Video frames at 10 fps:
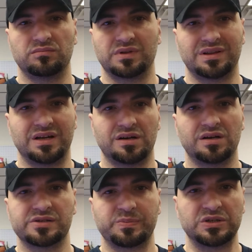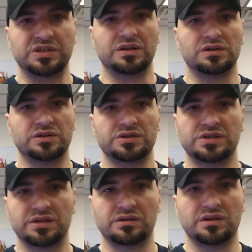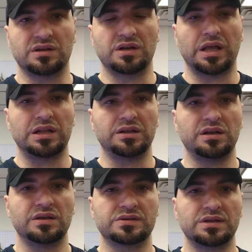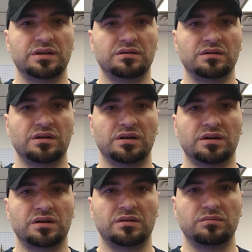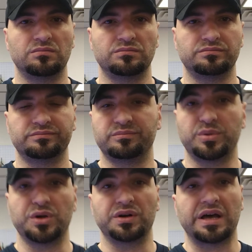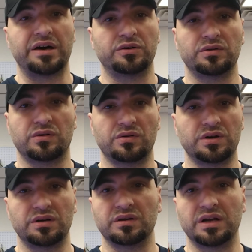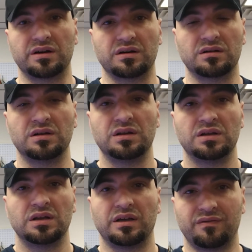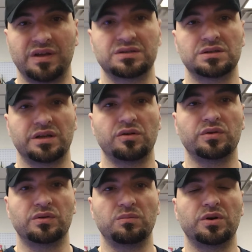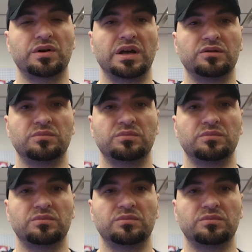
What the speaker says: there is particulars in the LEDs that are burned out, or they're eventually going to burn out,